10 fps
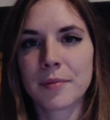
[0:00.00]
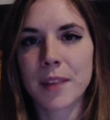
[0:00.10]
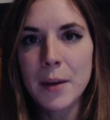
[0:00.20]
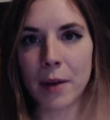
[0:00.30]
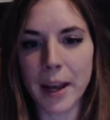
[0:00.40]

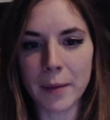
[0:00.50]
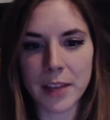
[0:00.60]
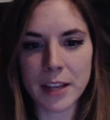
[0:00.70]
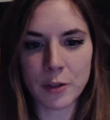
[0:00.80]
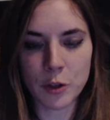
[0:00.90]
Anyway,
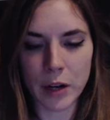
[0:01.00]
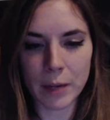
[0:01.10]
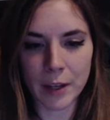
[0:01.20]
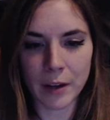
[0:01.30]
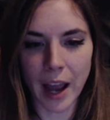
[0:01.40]
thanks for joining
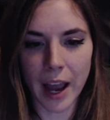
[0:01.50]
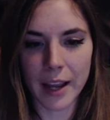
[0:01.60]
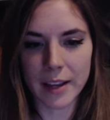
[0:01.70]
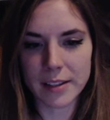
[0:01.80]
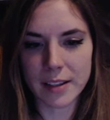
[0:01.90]
me, you
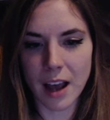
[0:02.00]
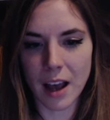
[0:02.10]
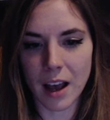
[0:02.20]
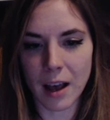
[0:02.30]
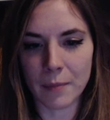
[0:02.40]
guys.
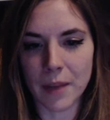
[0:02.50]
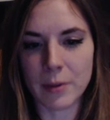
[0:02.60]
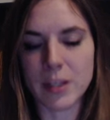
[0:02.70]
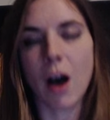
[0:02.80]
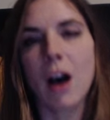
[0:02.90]
That
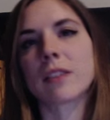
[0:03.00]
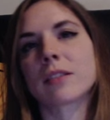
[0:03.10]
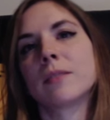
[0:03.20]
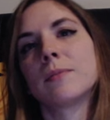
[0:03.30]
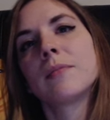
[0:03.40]
was
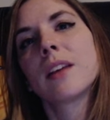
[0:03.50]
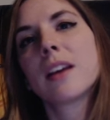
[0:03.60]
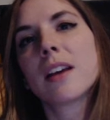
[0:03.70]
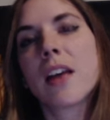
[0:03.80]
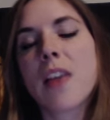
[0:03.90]
awesome.
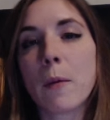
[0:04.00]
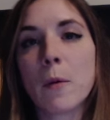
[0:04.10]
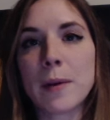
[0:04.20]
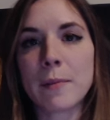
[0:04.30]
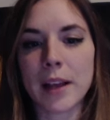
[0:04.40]
That
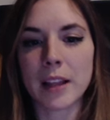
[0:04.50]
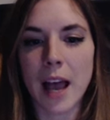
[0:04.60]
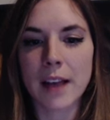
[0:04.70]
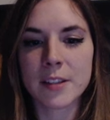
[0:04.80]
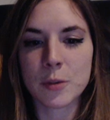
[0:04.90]
will be my
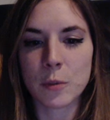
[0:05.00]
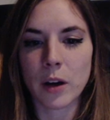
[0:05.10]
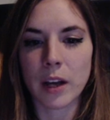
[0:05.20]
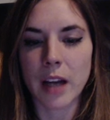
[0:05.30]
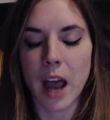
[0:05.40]
last
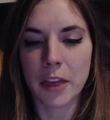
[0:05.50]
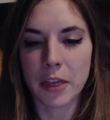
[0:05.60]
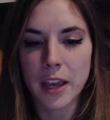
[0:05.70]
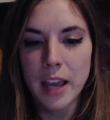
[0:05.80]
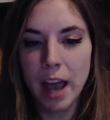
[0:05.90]
one, I
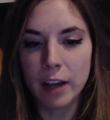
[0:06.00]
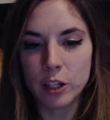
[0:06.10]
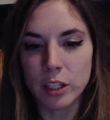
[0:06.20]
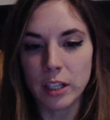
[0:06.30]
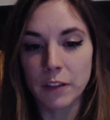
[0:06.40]
think,
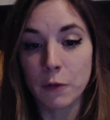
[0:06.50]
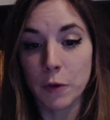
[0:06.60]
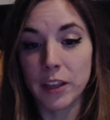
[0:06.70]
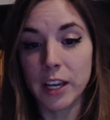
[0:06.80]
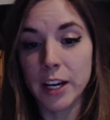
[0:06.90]
actually, for
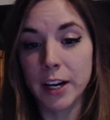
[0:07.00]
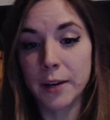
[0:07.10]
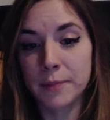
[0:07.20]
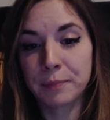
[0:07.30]
the year.